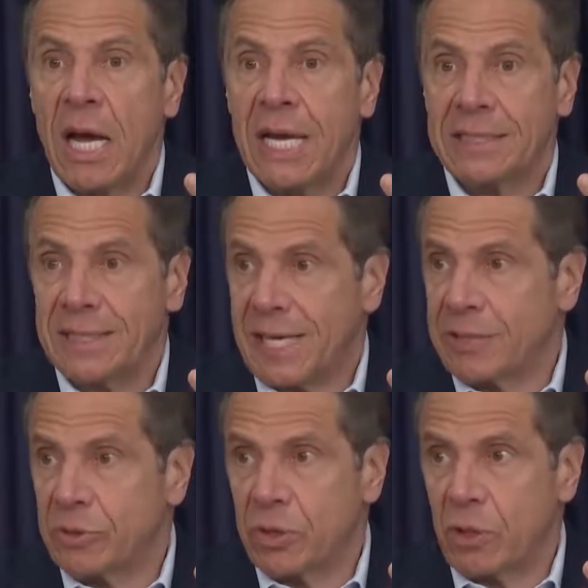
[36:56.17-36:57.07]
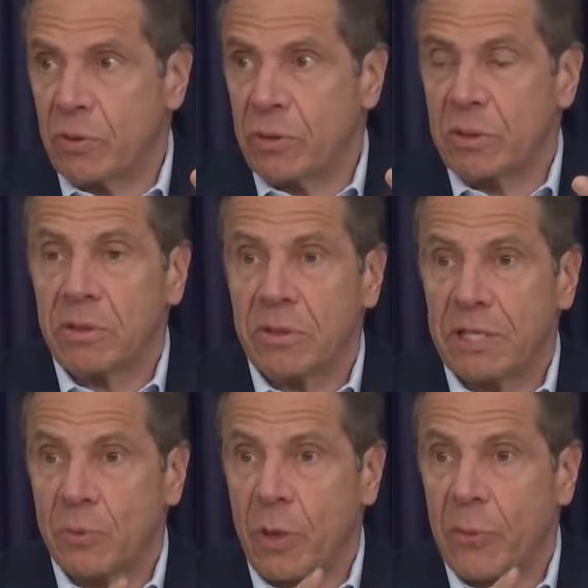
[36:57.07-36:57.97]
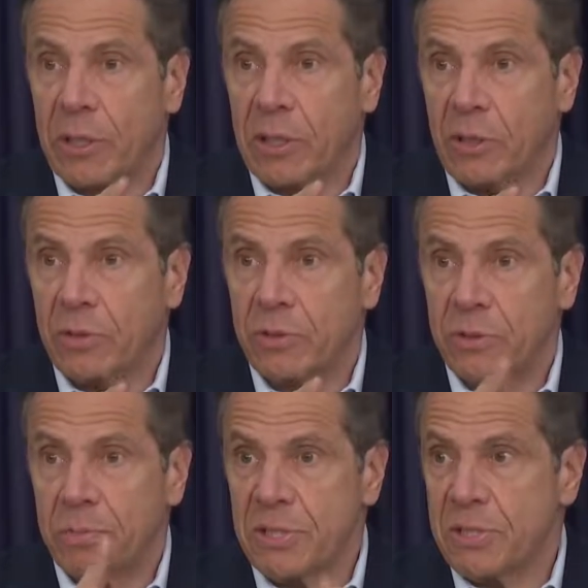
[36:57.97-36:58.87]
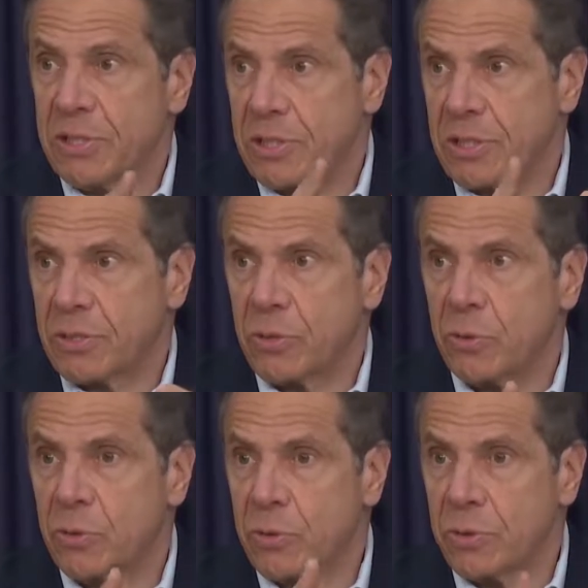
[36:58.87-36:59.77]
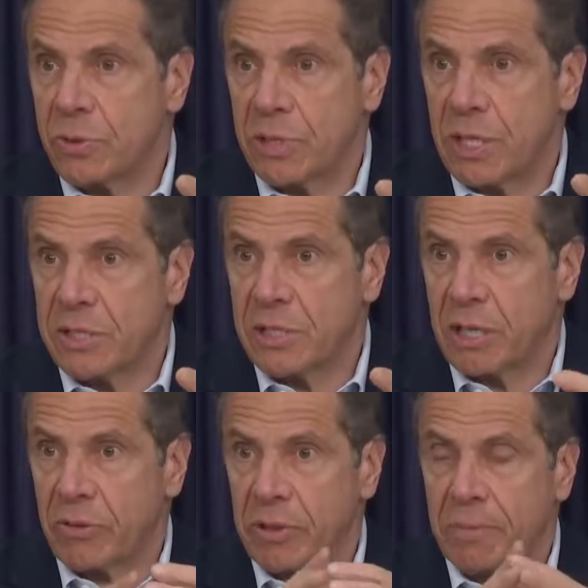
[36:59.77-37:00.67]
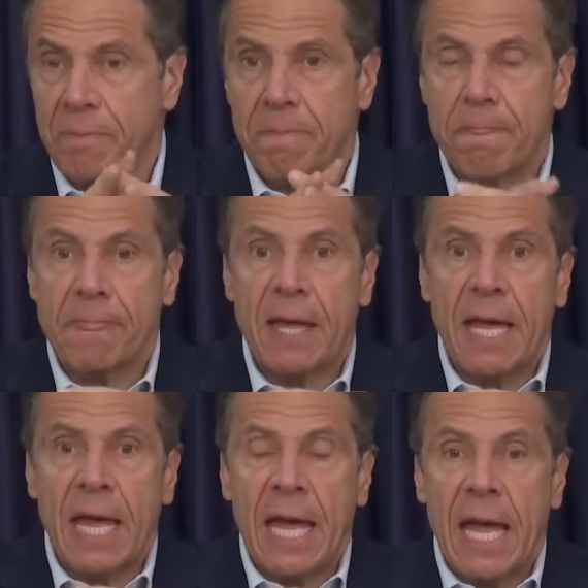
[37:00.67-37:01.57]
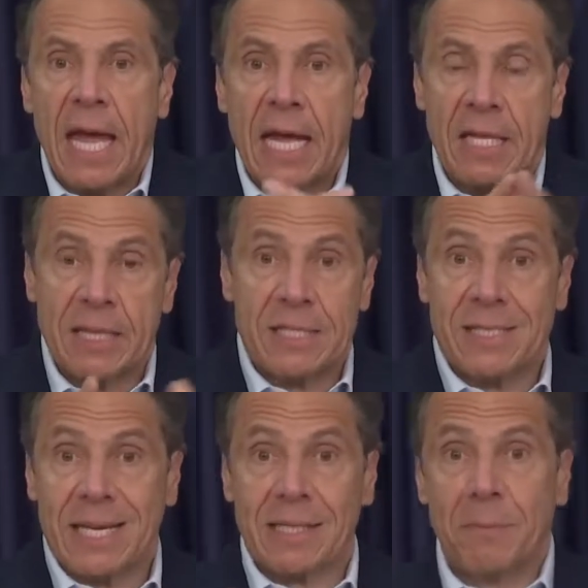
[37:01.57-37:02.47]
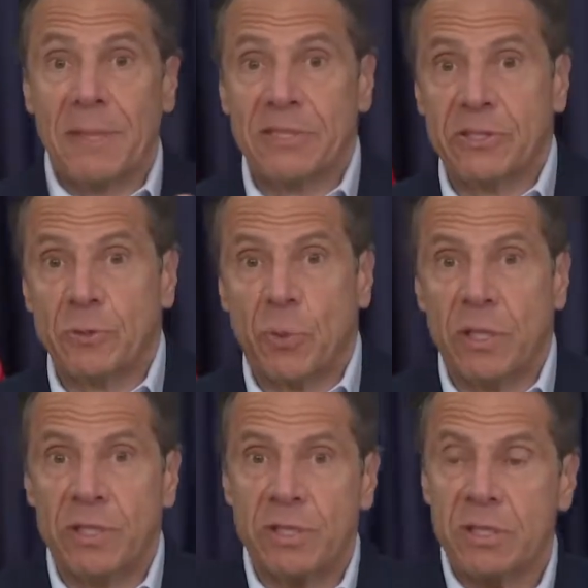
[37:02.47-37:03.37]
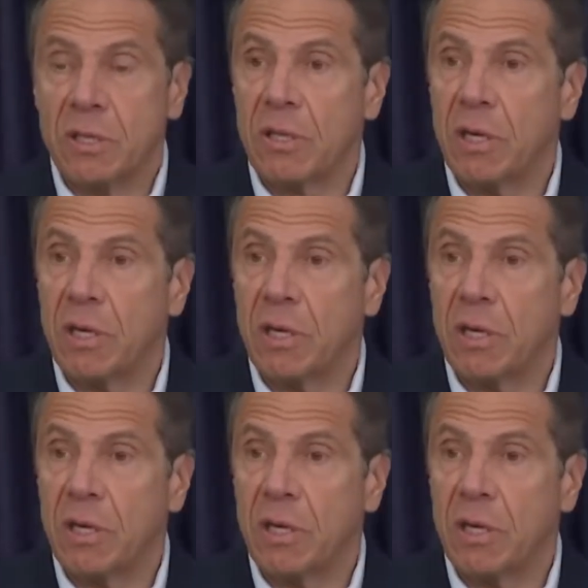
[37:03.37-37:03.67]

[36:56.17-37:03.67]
It's not a joke. That's why we closed businesses, schools, etc. The second message was,